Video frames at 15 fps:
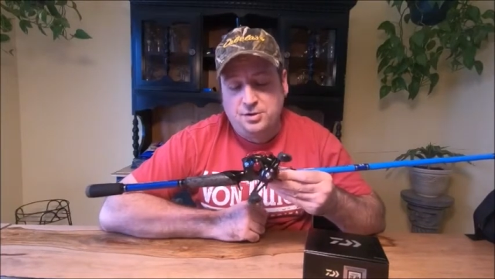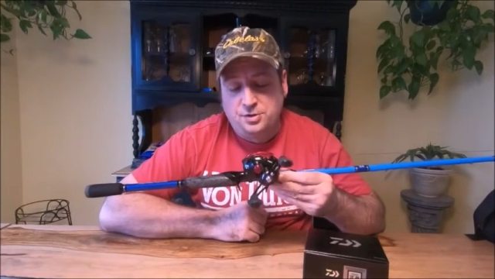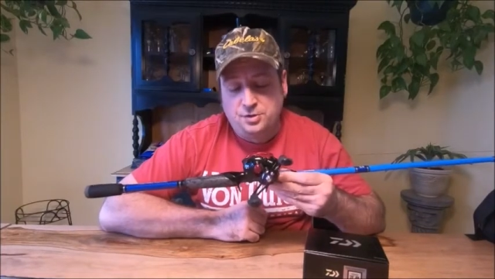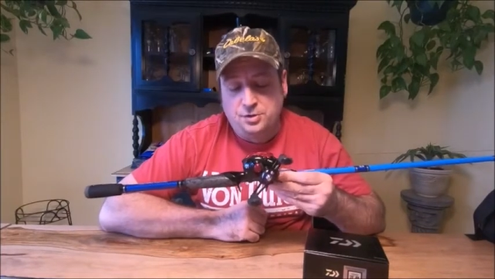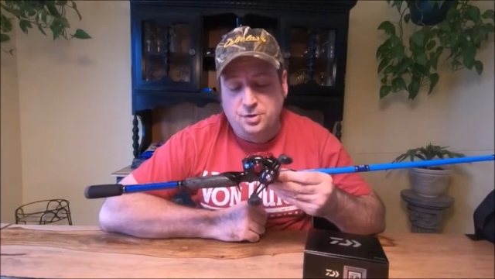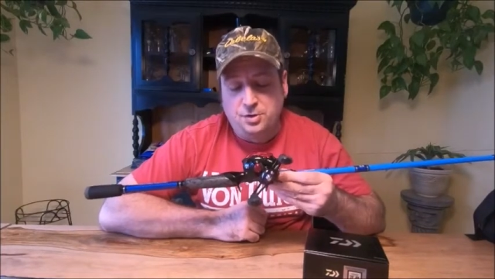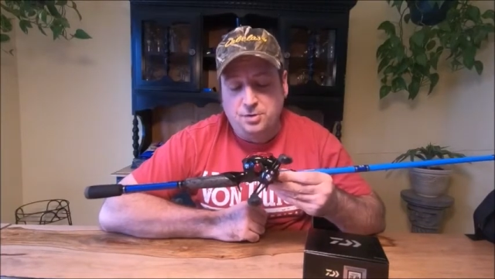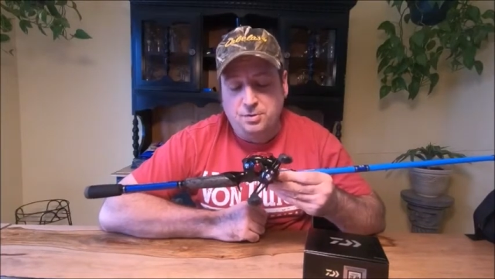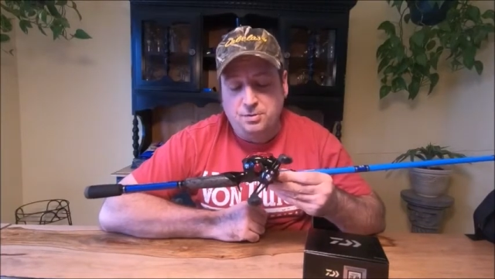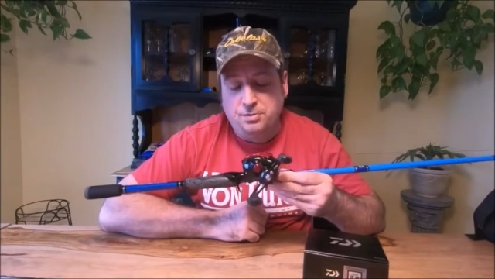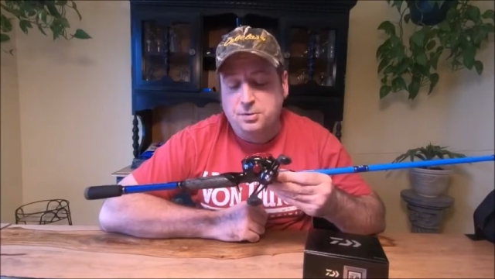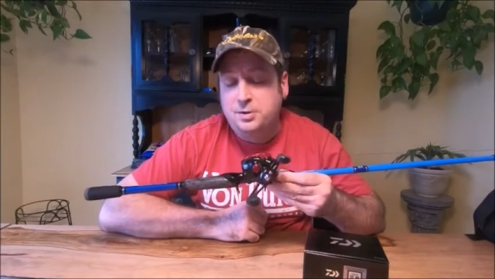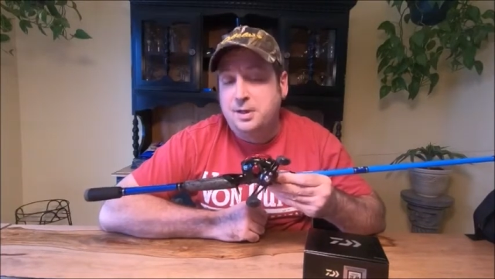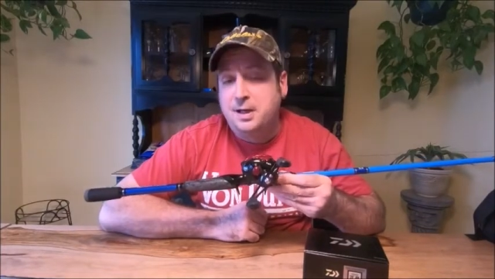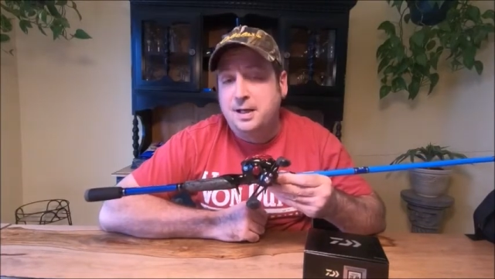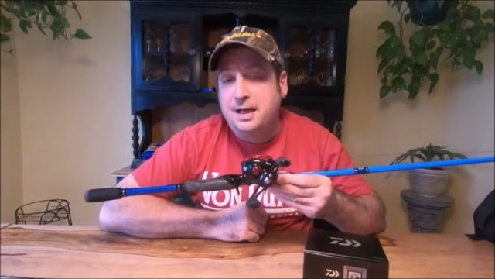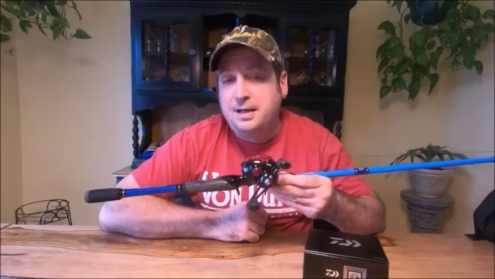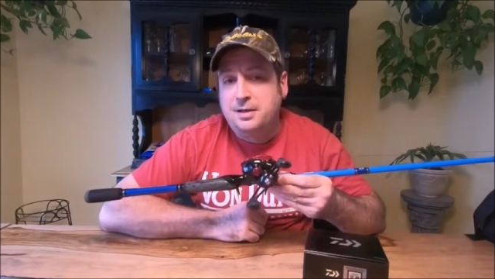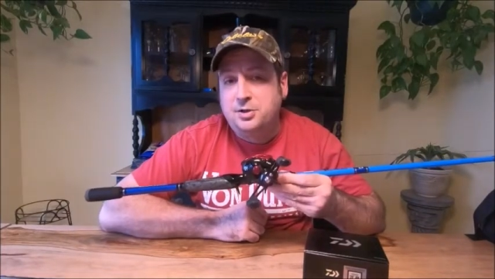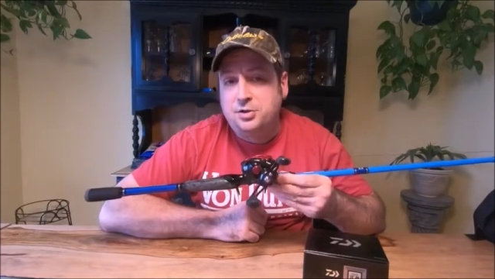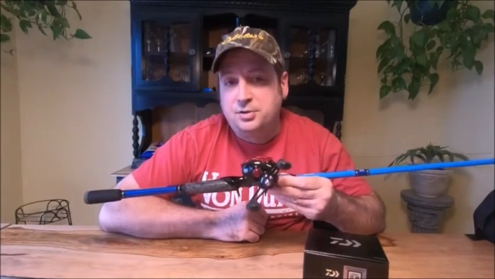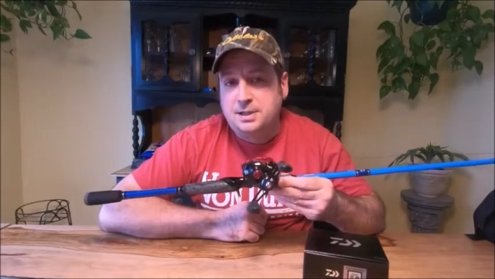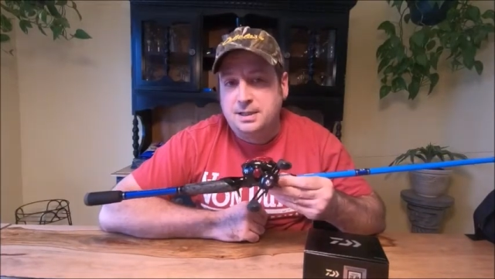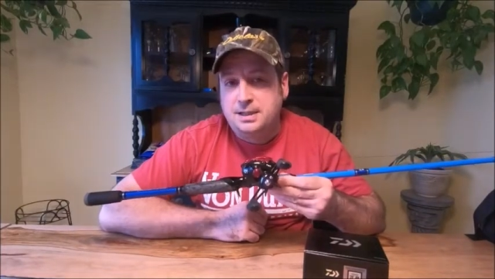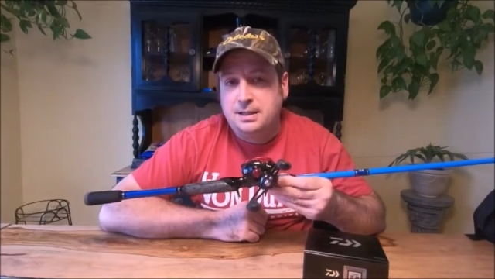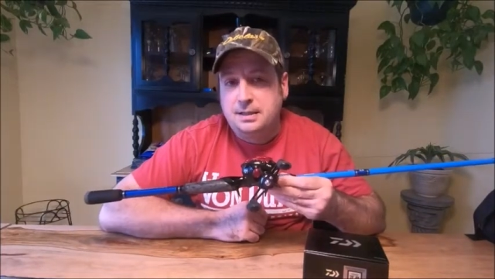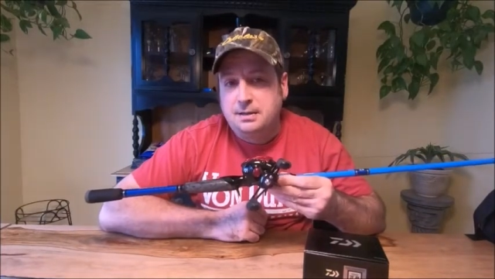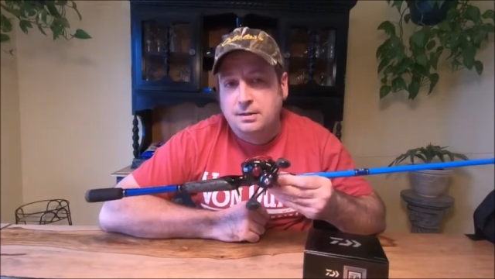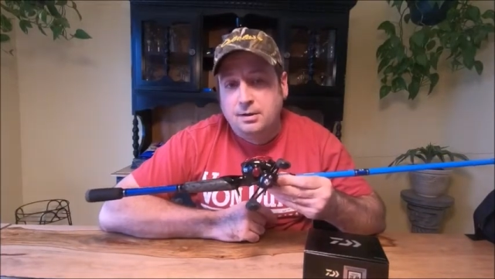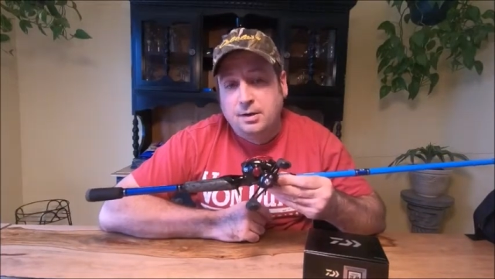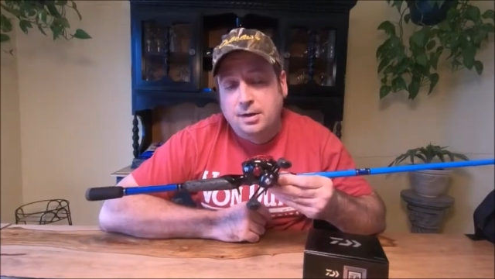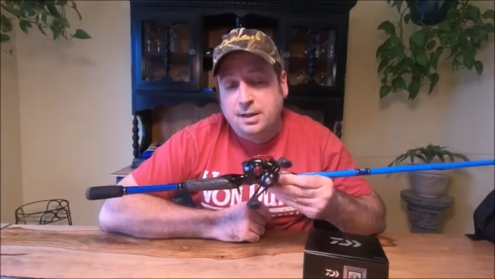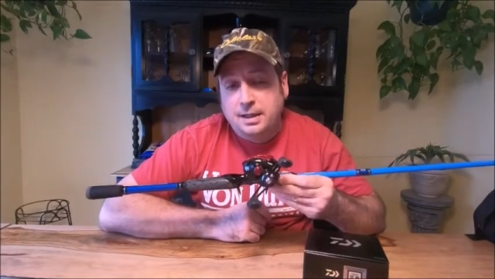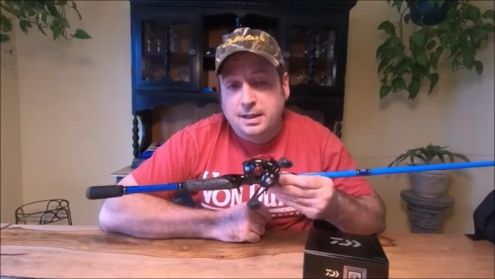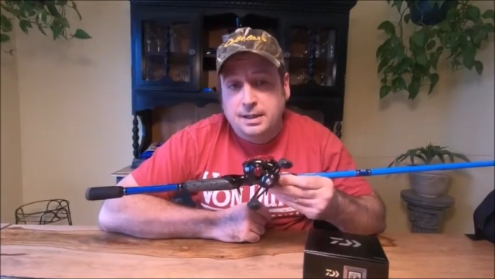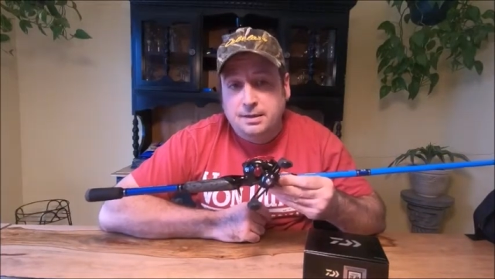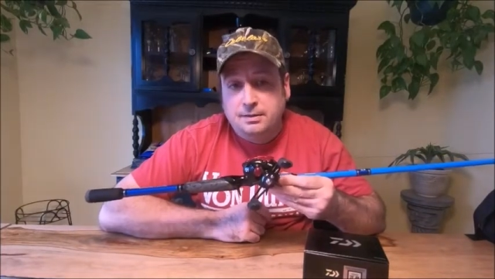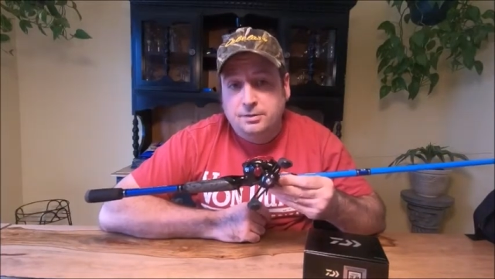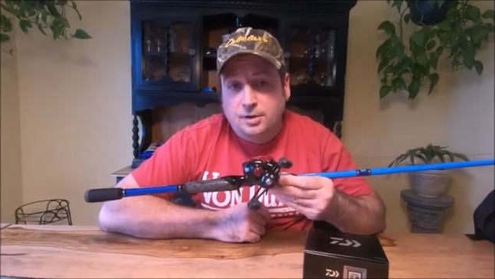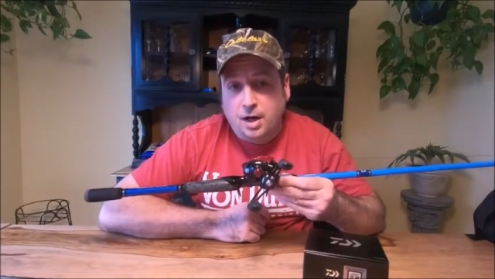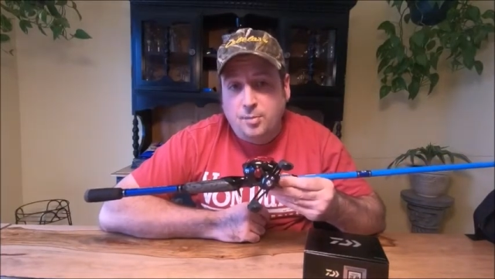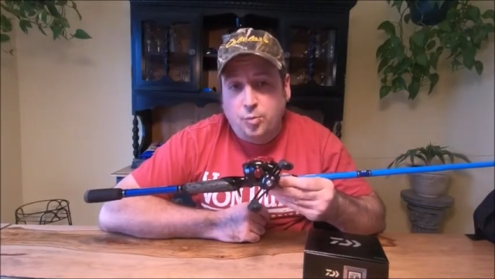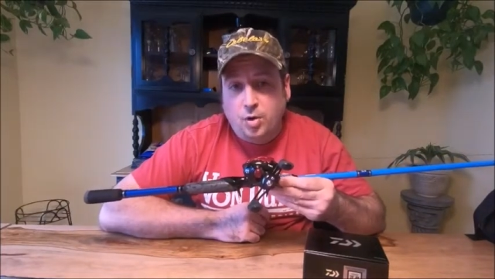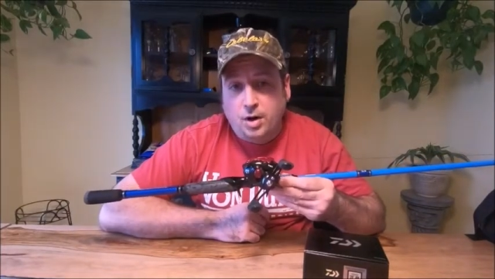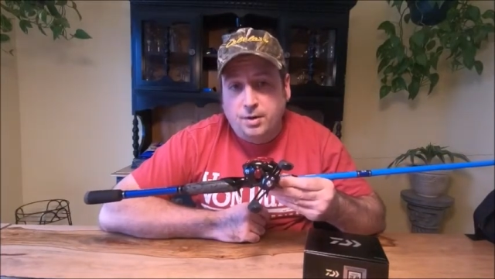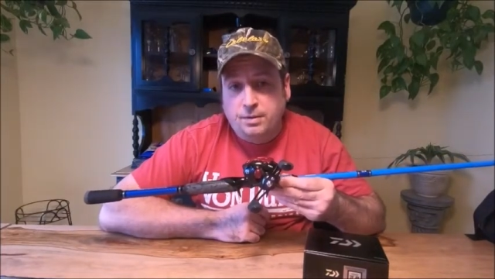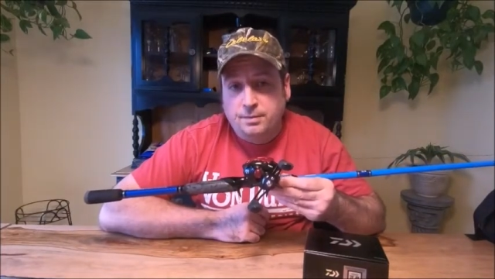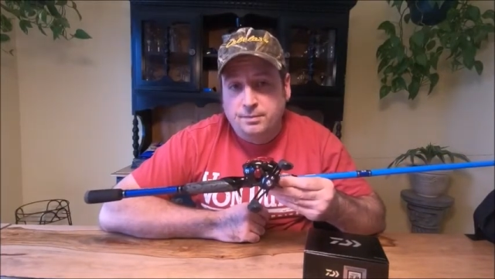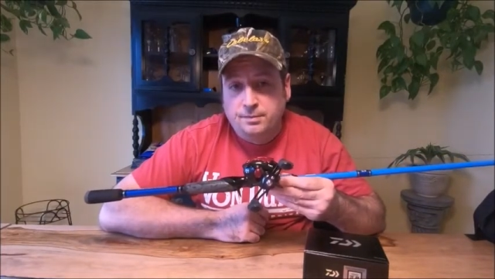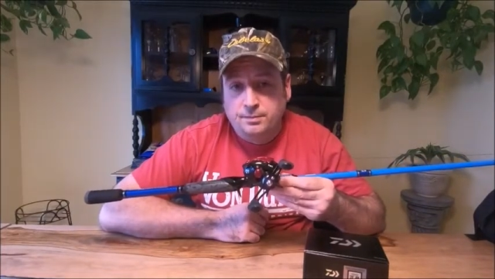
so you can get interested in topwater